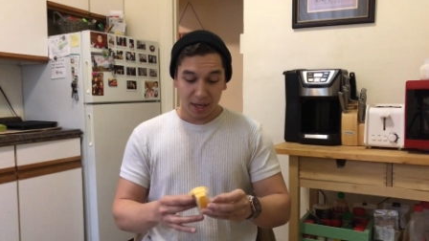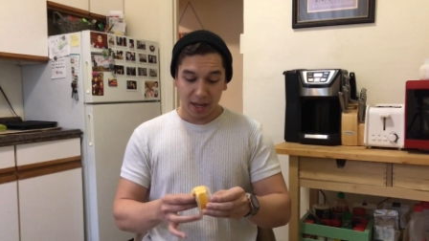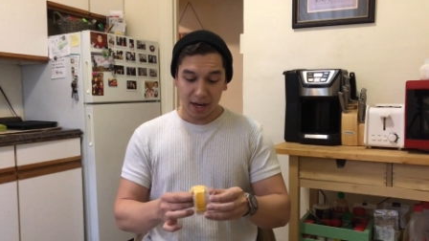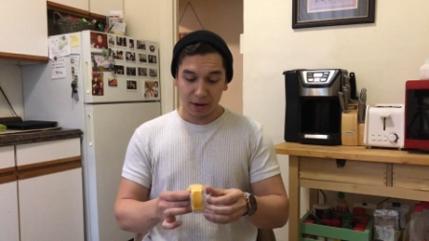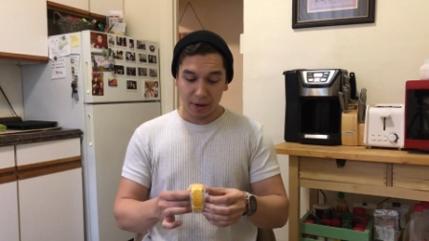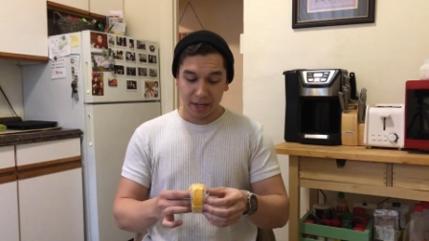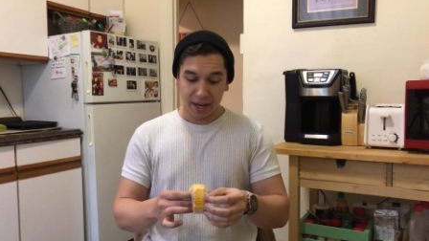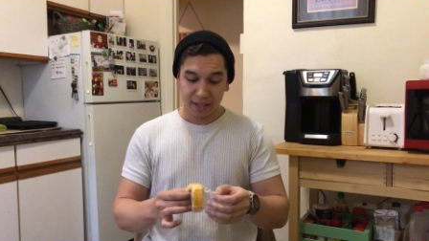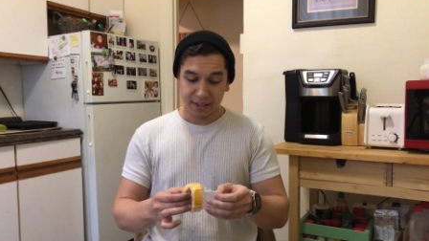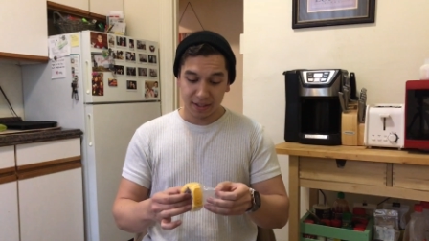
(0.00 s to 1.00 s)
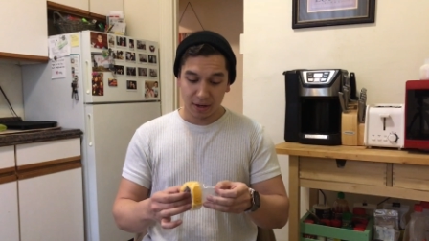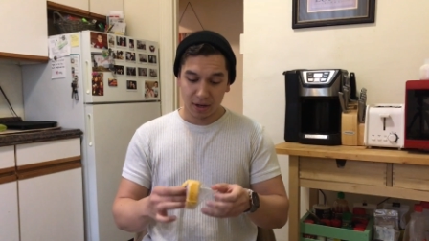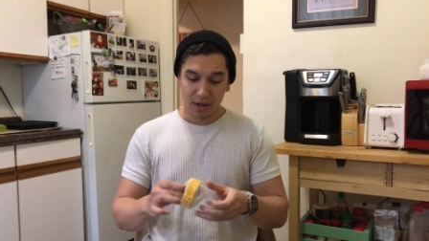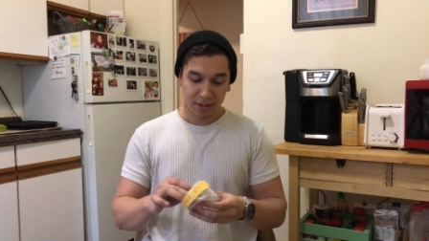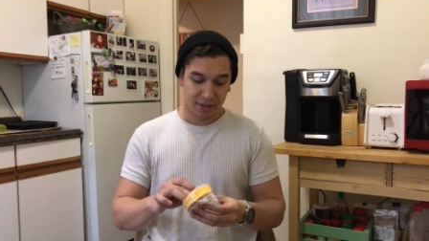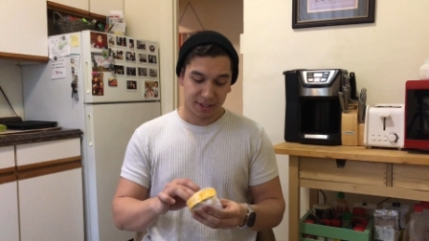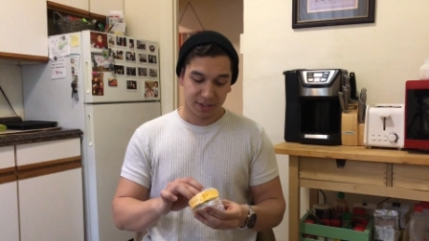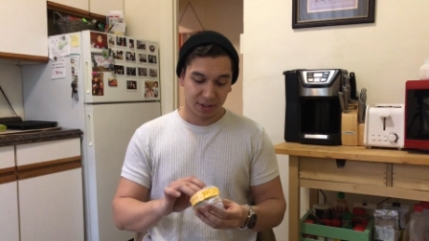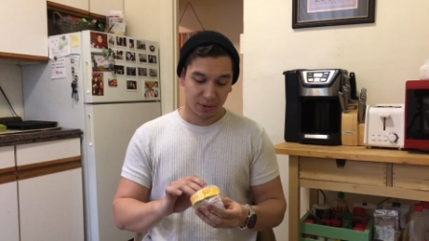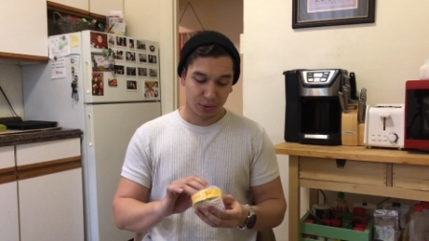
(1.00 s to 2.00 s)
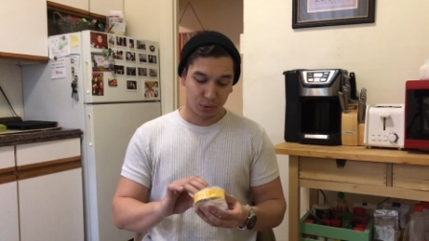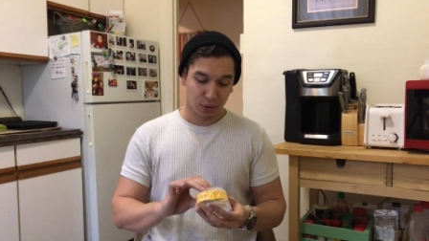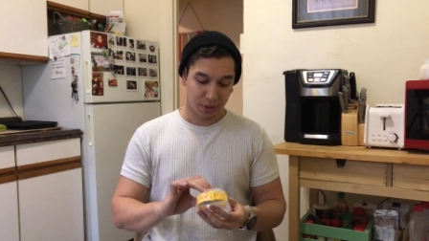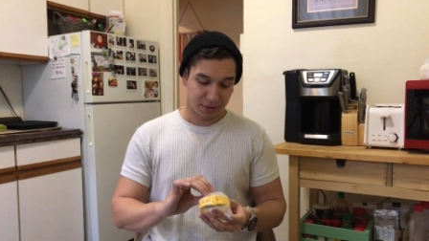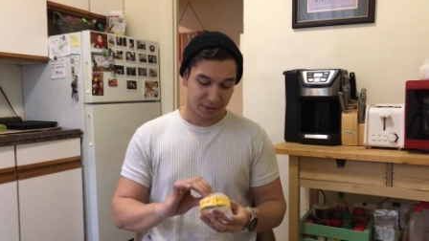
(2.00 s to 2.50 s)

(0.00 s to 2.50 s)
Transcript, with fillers: At any rate, guys, ah, this is so cool.